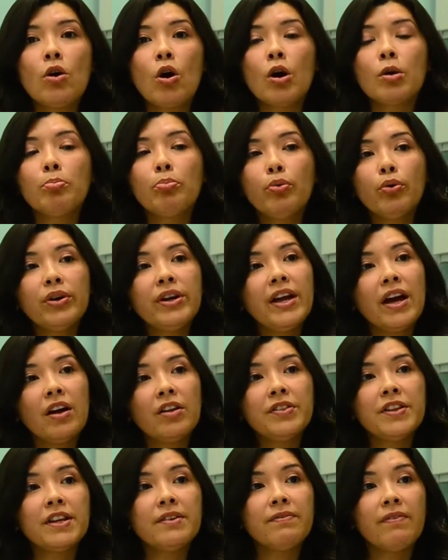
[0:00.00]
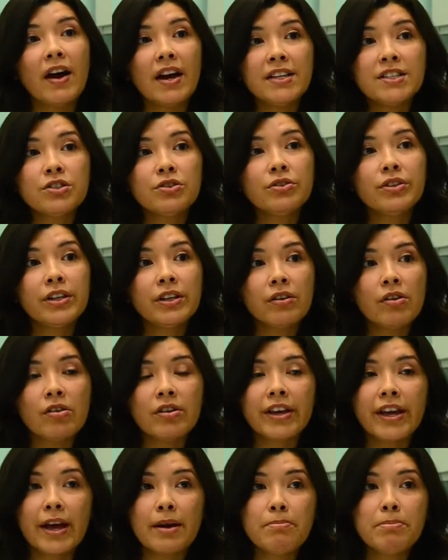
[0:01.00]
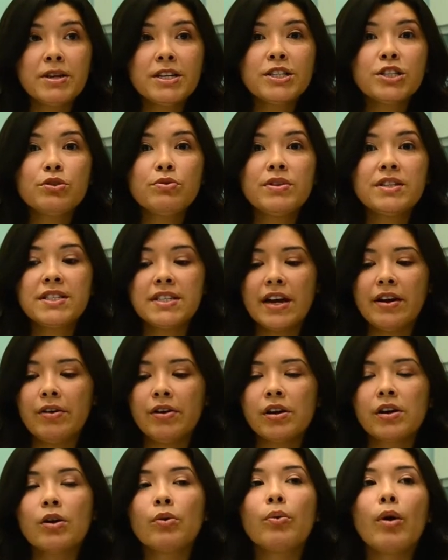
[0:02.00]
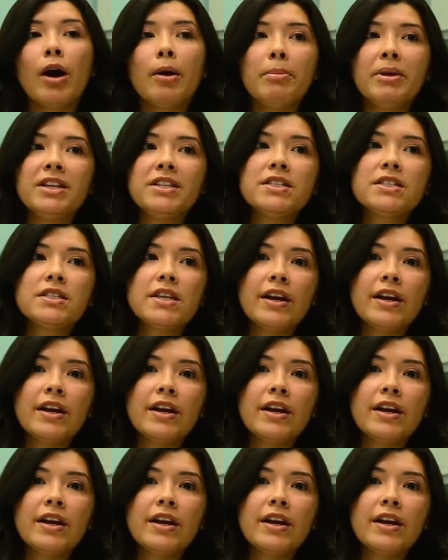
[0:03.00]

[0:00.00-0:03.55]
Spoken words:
our pre-health advisor here on campus, who is Erica Robbins.